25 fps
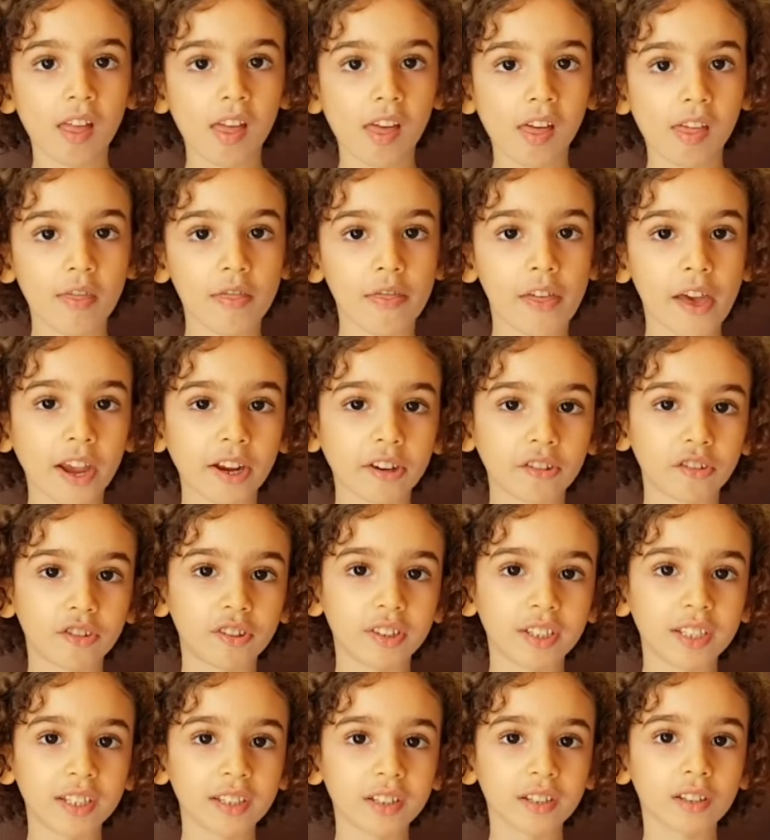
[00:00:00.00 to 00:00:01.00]
The
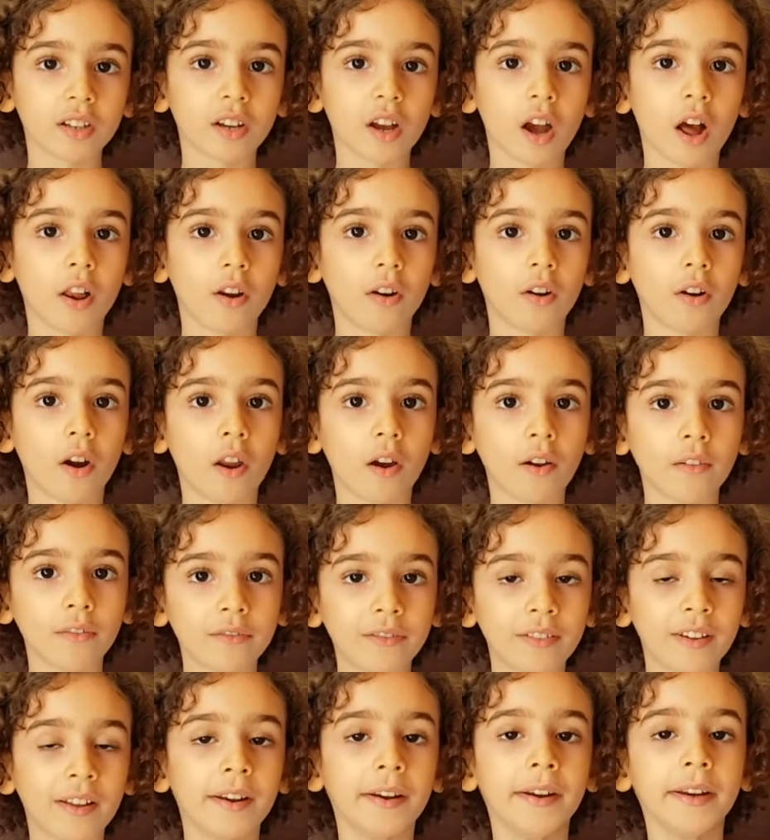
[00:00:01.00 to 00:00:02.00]
green color of
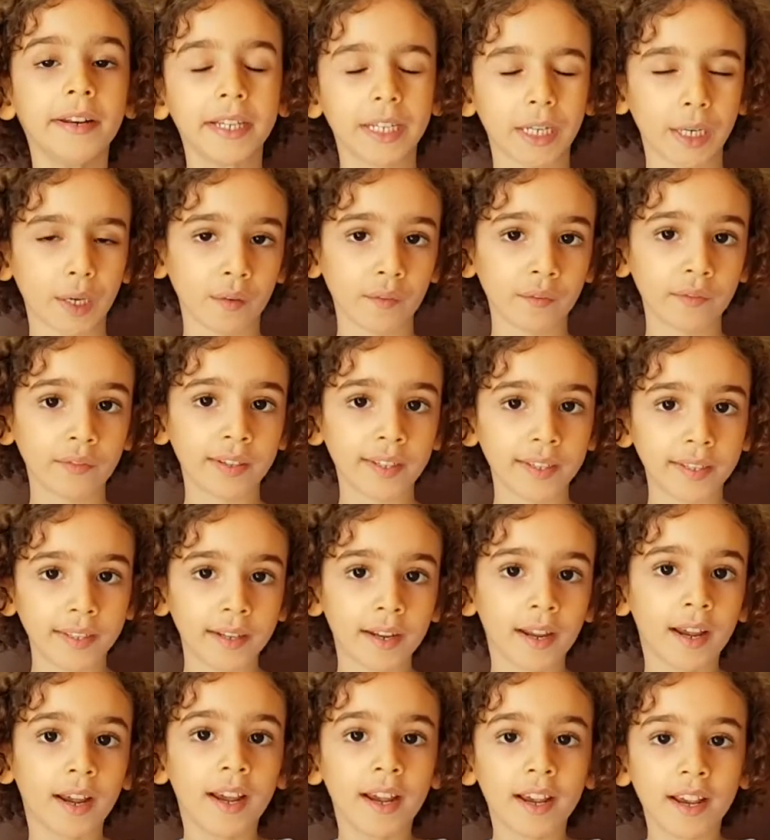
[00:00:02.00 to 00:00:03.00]
leaves
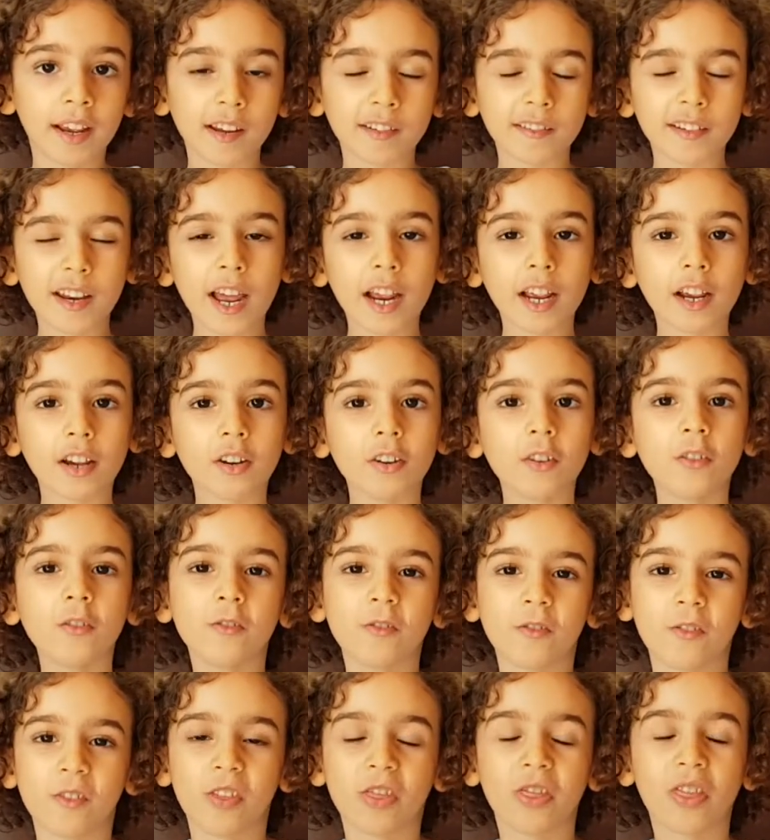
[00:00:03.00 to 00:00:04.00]
is a
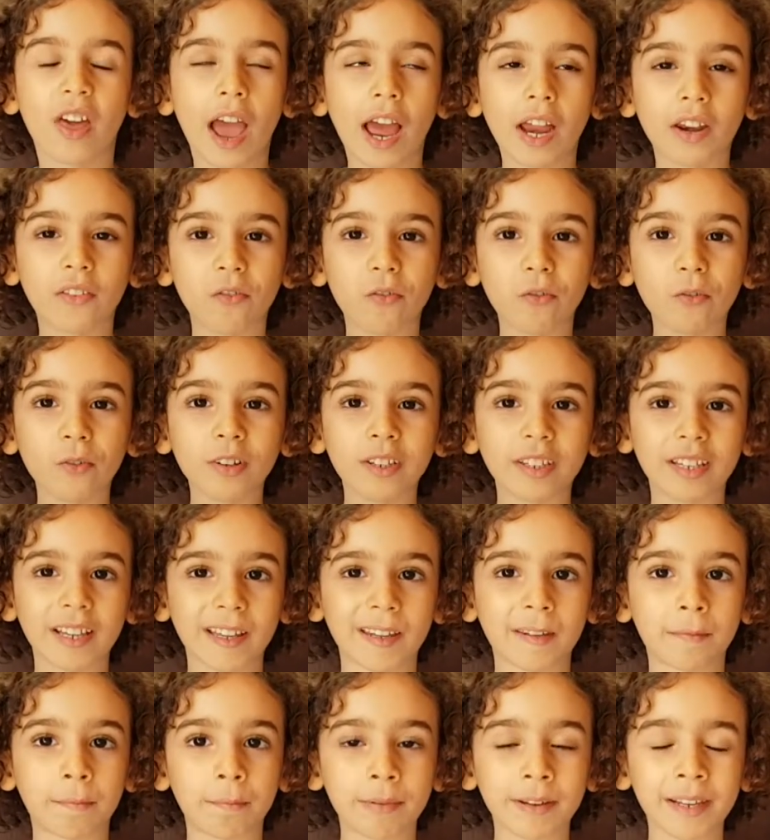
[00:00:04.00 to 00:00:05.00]
clue that food is
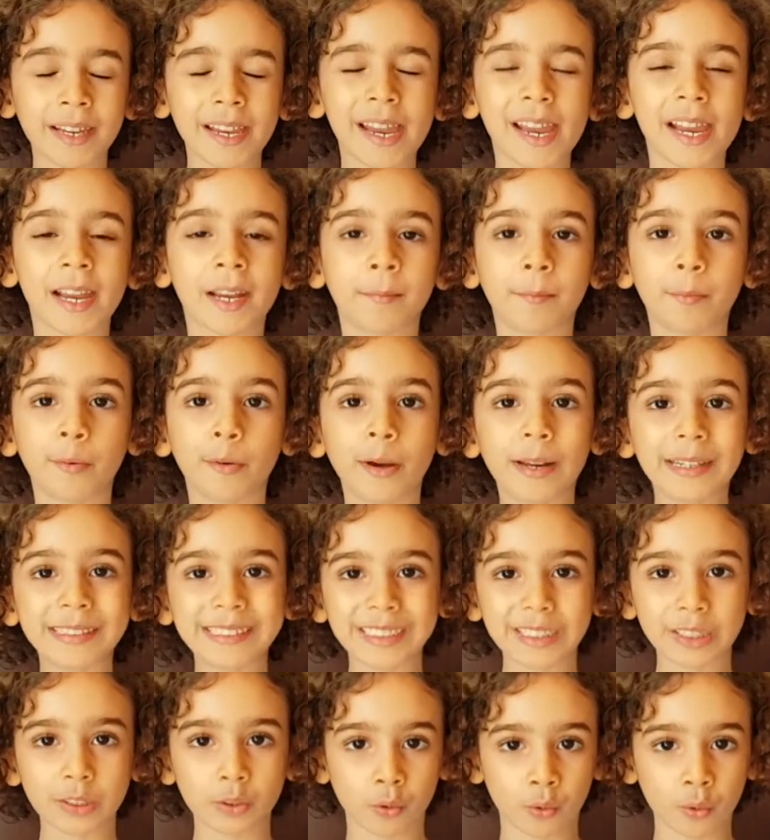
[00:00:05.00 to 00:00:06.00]
being
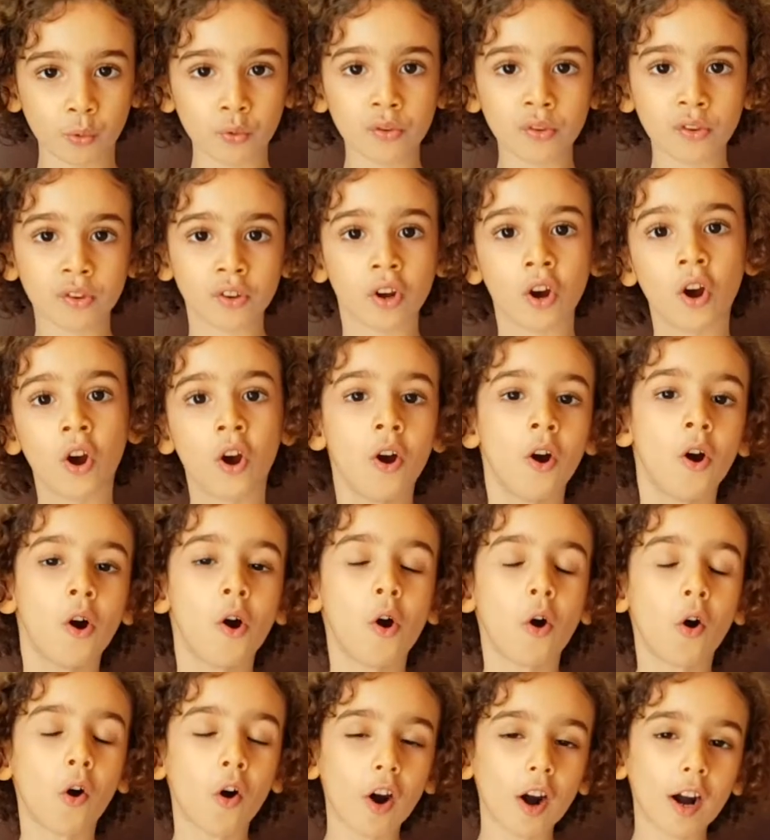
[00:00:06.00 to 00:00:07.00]
produced
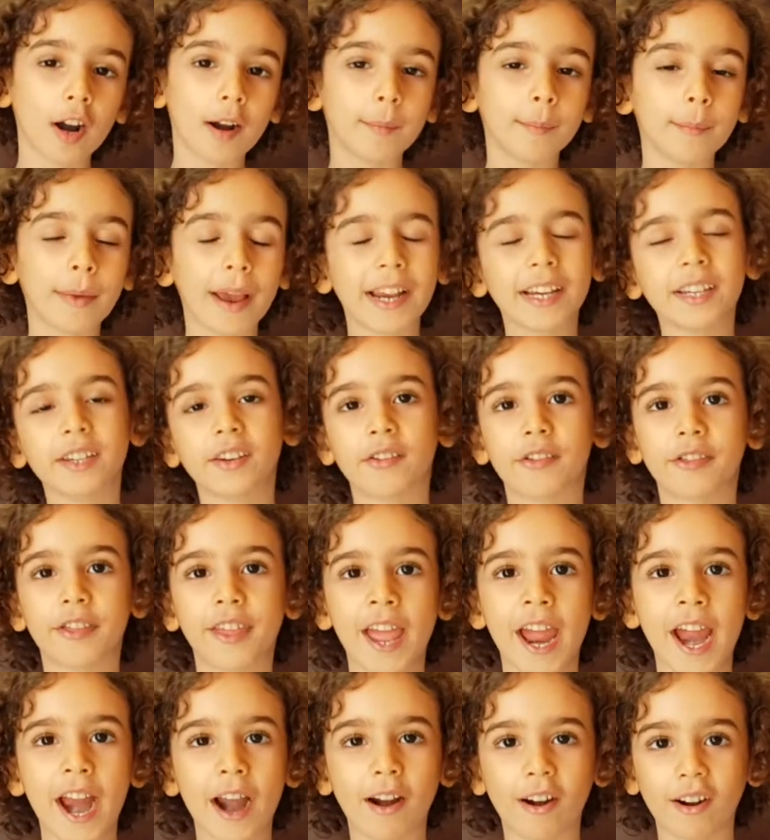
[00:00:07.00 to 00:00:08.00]
or made
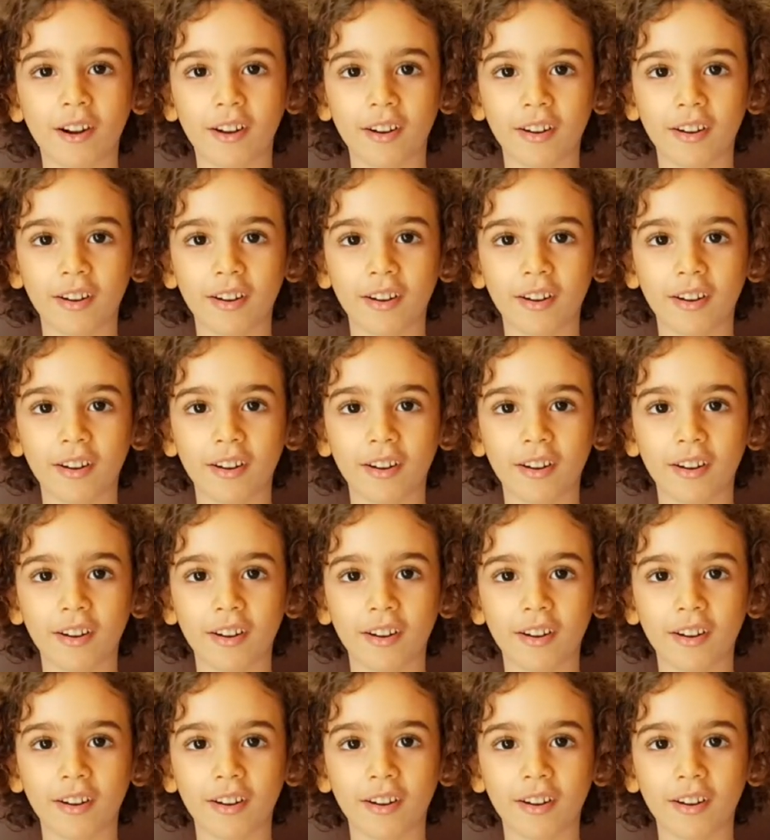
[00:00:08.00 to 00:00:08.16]
there.